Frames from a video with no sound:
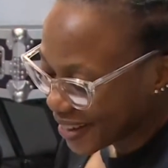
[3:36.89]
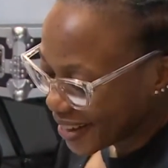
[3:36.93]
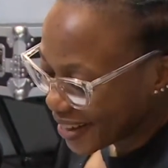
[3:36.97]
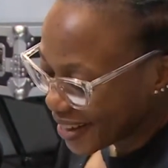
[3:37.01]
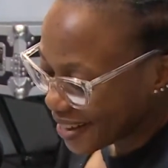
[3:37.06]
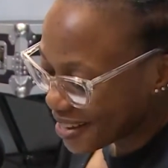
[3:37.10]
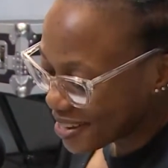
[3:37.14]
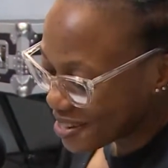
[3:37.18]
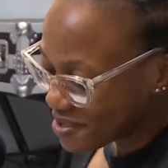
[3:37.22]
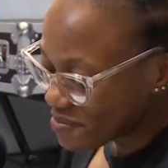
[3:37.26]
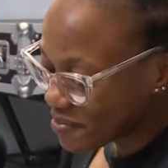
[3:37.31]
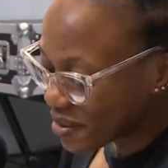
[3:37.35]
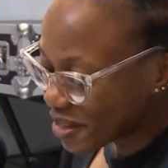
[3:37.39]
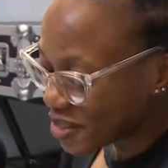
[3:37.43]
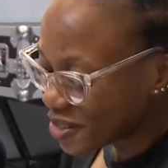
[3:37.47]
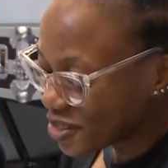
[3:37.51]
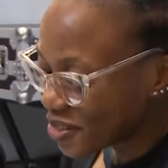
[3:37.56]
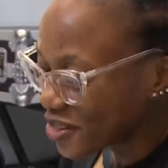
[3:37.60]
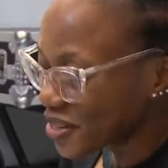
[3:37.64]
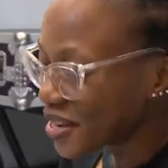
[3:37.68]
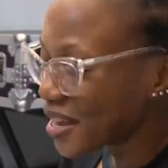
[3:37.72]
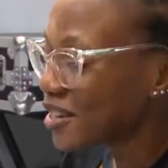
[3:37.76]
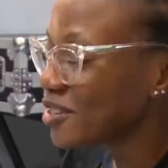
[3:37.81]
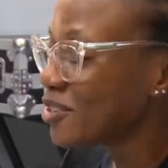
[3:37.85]
But
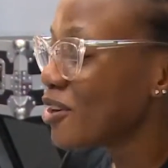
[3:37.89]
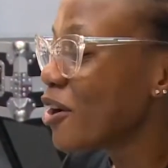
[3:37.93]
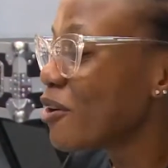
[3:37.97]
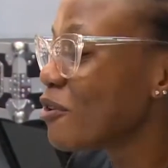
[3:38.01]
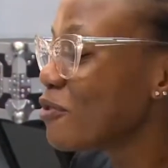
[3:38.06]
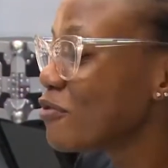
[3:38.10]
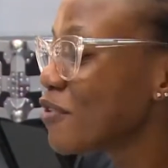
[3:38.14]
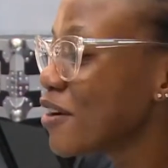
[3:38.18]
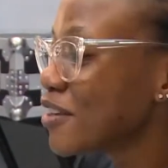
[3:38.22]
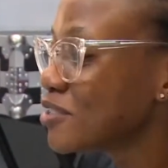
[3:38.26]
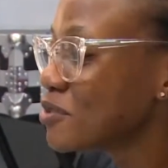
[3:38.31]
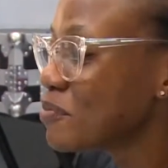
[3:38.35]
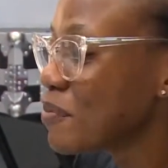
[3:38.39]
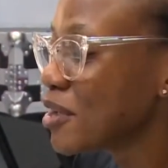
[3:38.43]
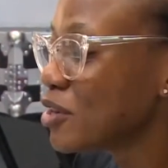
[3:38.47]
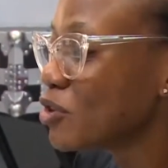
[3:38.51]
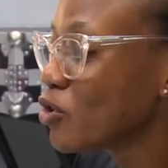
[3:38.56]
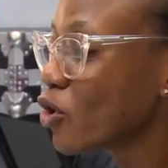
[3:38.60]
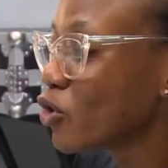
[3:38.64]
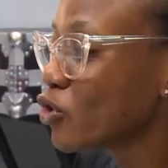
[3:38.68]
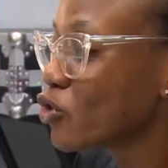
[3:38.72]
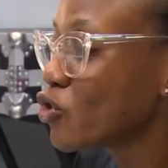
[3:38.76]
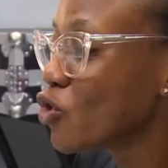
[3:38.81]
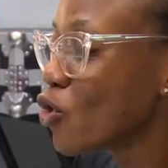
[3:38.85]
look, a lot of us may
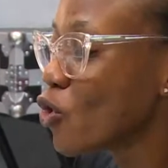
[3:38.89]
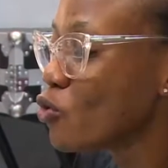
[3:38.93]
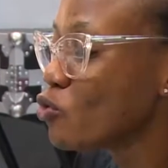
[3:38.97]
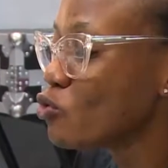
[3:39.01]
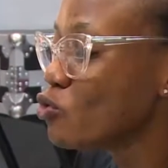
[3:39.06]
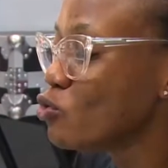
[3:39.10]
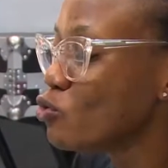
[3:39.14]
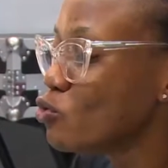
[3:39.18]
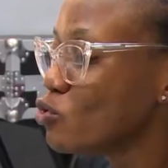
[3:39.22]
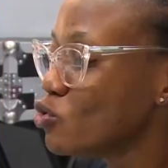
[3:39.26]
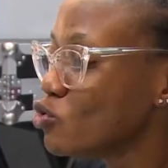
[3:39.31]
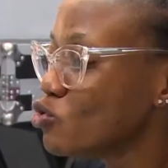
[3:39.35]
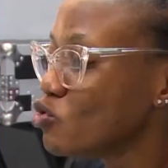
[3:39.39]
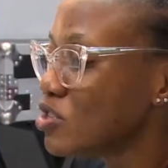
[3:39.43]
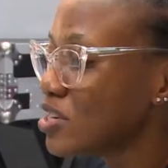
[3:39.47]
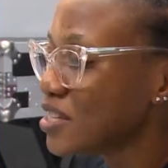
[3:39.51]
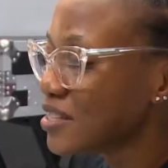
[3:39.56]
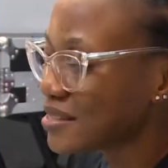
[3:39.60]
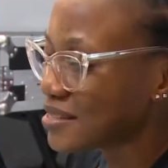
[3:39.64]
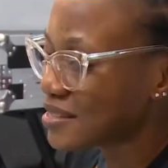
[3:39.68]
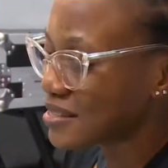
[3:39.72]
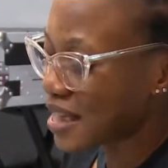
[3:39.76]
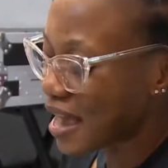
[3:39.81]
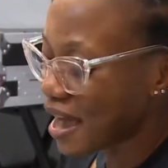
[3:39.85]
not know who
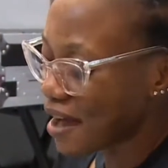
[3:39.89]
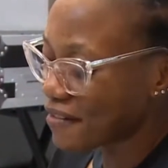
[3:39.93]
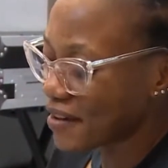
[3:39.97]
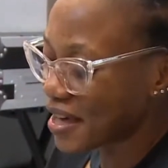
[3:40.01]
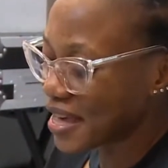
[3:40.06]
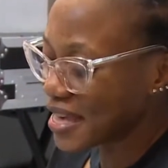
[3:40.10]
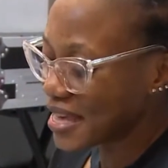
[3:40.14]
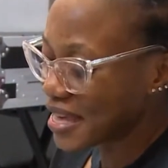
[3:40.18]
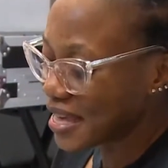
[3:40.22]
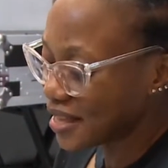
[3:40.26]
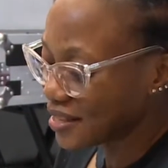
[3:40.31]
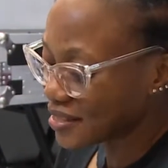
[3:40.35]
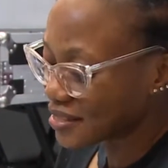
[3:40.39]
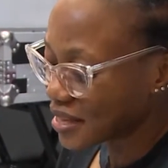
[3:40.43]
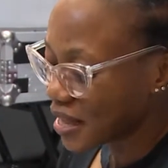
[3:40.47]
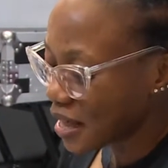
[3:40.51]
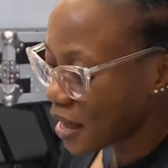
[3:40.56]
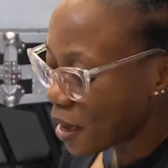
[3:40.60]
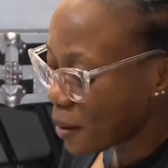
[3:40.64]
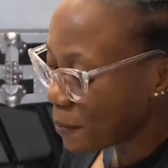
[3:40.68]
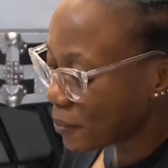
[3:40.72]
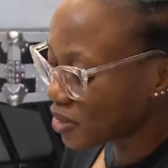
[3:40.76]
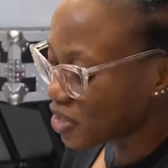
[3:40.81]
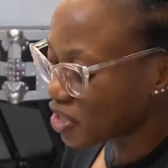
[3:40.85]
Eunice Tava is,
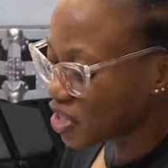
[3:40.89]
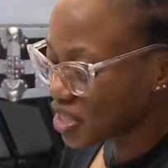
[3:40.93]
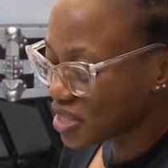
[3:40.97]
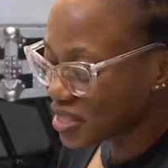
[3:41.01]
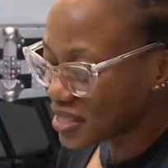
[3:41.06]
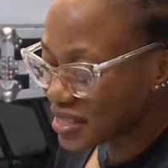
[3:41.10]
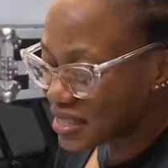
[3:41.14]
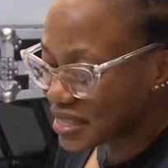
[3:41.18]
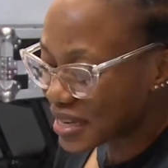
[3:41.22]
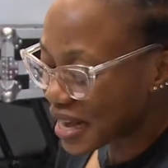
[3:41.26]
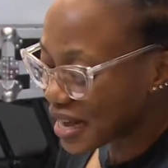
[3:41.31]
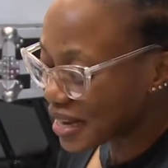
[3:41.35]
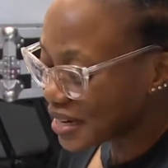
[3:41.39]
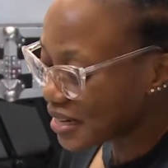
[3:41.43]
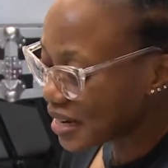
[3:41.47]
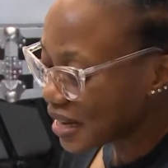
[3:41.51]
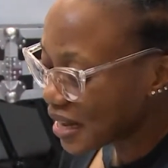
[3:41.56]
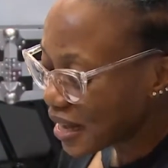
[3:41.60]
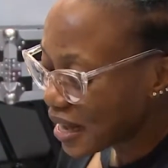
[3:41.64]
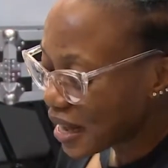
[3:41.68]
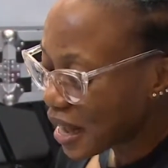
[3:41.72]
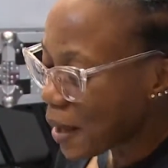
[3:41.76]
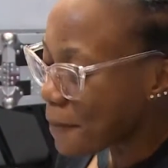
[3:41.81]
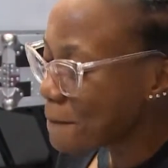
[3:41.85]
but she's done
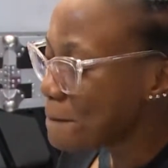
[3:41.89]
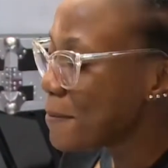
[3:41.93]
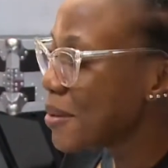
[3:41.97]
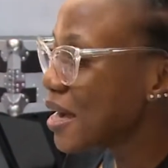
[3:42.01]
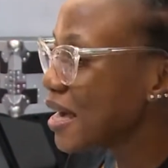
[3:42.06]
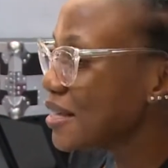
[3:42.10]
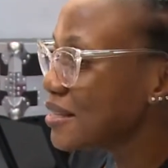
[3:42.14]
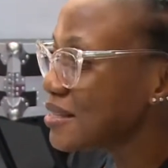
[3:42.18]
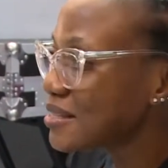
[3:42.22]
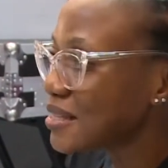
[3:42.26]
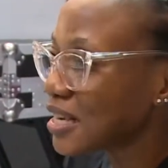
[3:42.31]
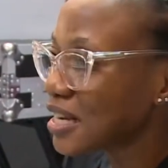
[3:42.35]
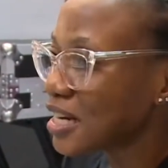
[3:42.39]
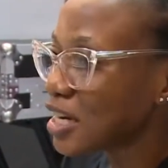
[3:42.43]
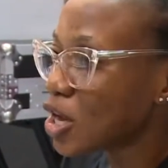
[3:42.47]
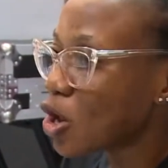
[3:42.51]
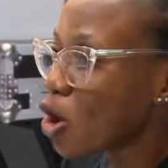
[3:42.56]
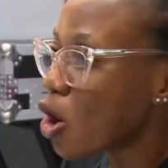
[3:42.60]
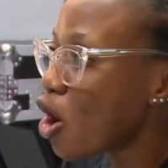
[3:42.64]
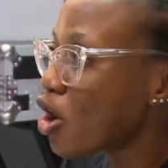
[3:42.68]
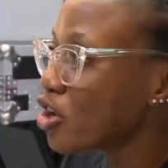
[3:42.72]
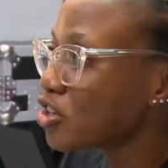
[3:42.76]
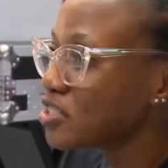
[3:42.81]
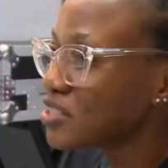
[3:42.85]
amazingly
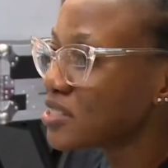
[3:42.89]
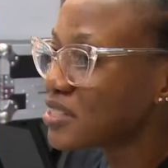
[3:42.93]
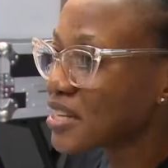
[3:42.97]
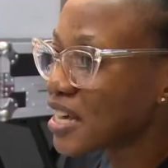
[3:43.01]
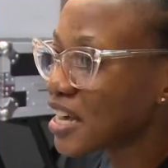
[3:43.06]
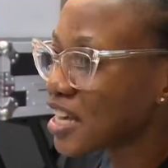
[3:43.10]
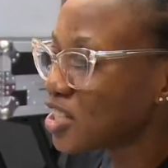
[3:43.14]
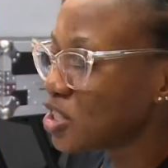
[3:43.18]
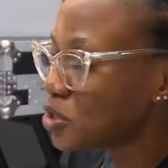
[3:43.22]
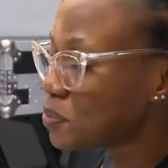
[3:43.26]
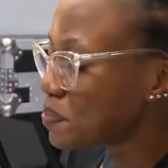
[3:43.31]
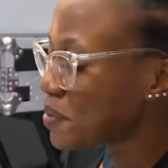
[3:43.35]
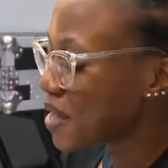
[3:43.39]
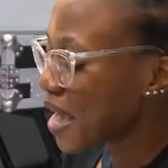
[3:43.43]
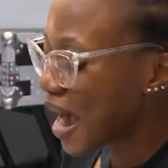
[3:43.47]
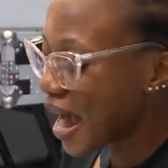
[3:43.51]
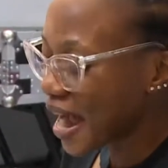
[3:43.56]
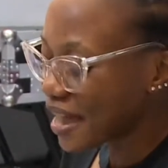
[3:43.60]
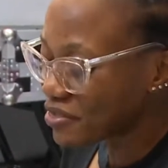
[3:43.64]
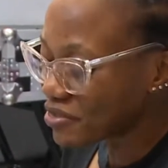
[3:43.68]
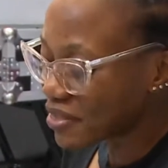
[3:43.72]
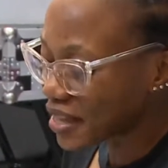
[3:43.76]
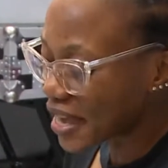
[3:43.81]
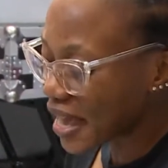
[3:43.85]
on stage,
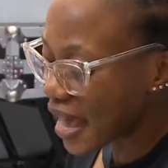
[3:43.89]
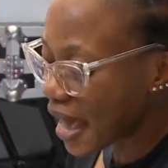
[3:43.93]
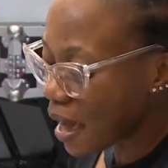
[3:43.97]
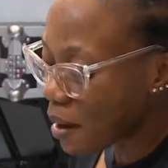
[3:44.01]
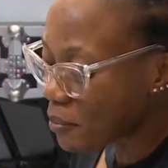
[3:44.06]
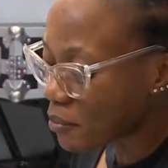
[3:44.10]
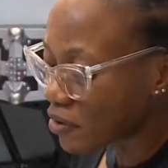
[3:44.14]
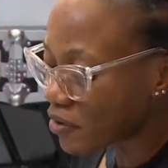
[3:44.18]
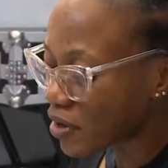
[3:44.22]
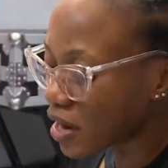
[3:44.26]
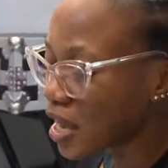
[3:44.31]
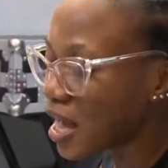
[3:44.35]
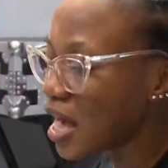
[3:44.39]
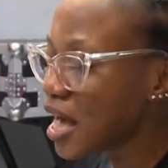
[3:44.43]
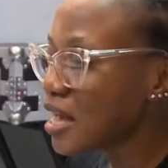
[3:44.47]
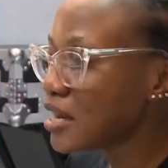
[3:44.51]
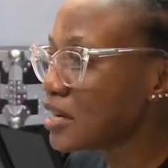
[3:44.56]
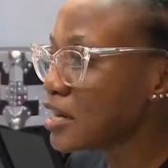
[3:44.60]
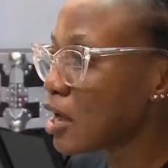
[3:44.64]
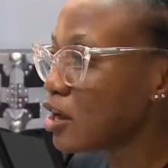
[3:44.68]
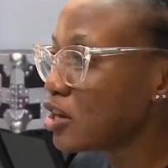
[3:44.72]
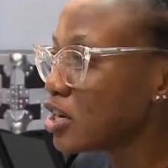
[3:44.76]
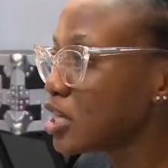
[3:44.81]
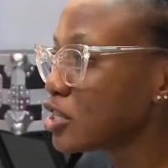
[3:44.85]
behind the camera.
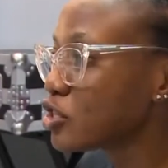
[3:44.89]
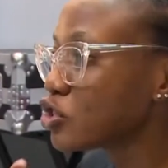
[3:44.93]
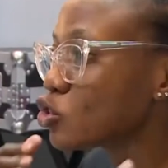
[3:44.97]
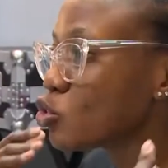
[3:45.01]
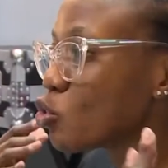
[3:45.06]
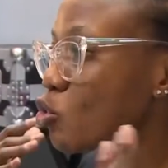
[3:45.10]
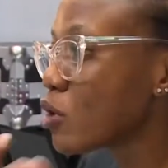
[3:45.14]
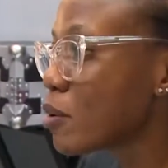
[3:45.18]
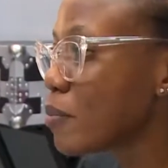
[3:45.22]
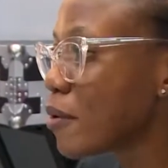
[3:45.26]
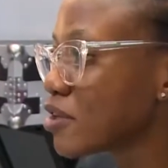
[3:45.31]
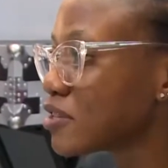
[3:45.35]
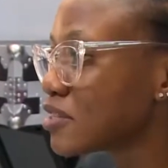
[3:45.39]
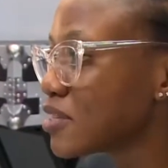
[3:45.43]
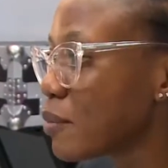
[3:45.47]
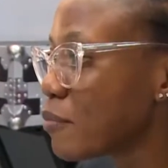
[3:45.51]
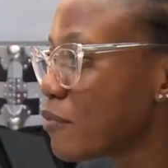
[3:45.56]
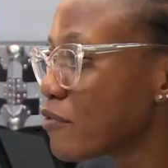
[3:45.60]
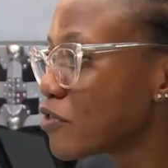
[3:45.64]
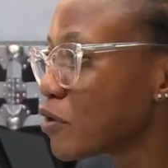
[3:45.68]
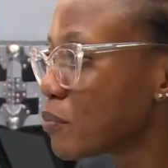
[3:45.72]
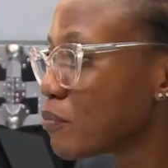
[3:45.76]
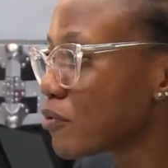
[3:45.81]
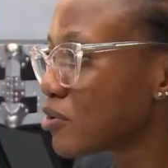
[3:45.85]
Now, let's talk about some
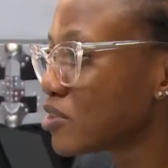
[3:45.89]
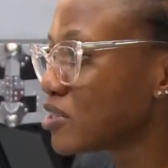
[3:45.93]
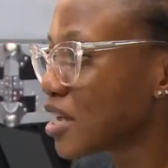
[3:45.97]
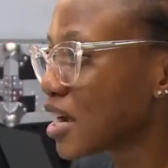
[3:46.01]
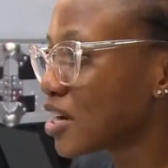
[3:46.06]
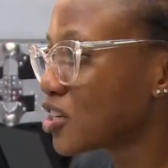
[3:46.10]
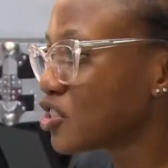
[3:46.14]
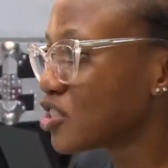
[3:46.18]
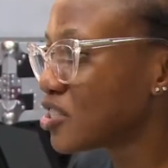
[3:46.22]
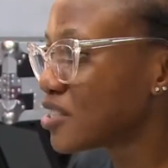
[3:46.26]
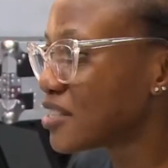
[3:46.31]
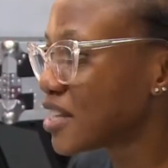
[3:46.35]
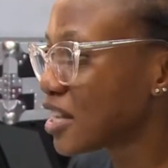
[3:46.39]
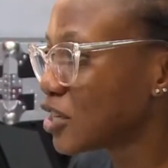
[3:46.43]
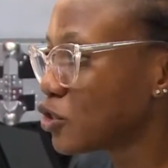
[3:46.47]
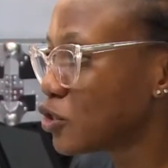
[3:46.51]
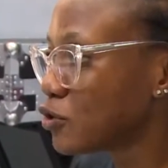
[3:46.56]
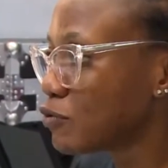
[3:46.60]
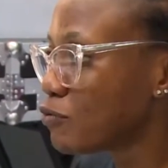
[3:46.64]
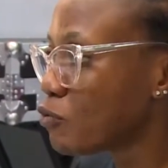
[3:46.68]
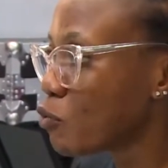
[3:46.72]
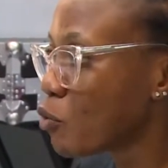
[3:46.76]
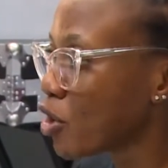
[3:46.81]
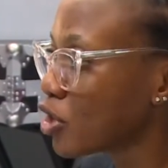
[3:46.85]
of the productions that
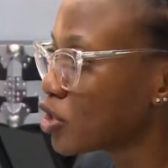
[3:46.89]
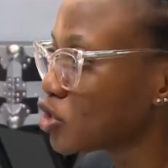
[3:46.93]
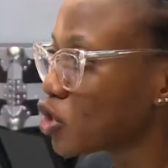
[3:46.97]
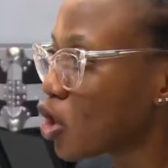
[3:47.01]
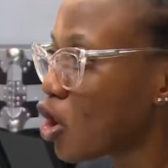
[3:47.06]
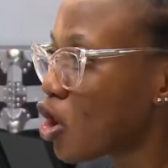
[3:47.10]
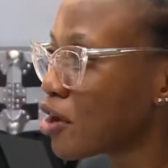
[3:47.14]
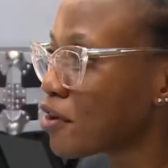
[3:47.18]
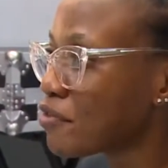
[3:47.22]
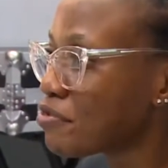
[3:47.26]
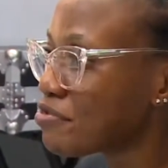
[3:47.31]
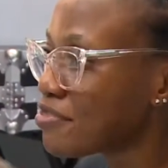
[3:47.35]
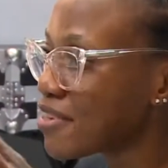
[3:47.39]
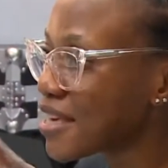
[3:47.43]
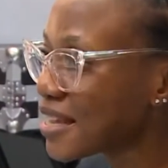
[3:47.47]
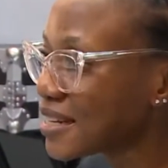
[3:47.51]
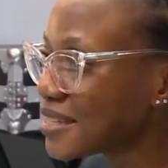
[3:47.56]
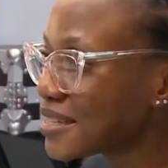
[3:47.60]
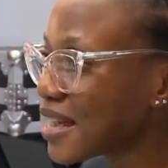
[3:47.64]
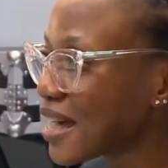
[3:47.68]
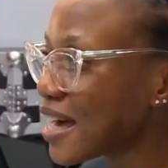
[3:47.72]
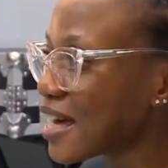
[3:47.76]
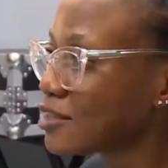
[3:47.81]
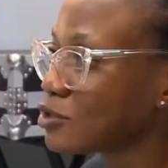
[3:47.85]
you've worked on,
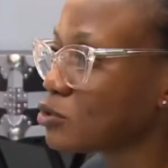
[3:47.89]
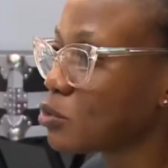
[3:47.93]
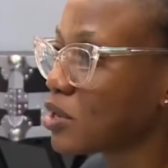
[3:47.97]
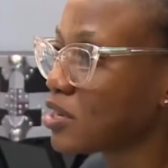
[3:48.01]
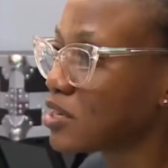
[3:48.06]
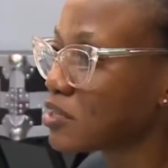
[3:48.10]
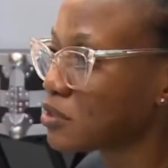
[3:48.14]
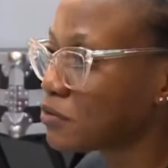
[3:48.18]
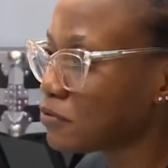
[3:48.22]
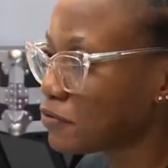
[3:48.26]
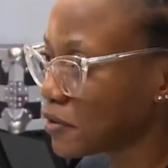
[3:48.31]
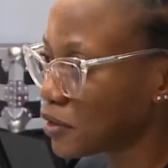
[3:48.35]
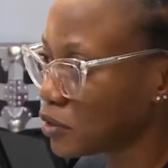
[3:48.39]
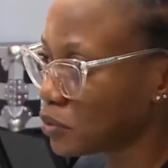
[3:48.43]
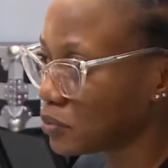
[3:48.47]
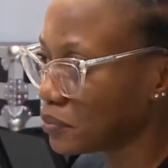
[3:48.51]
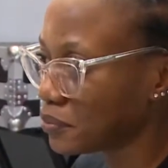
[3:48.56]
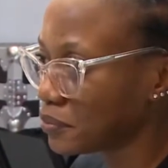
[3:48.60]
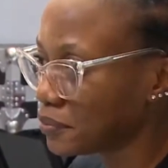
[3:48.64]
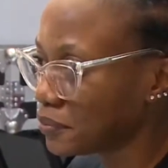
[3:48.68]
theater as well as film.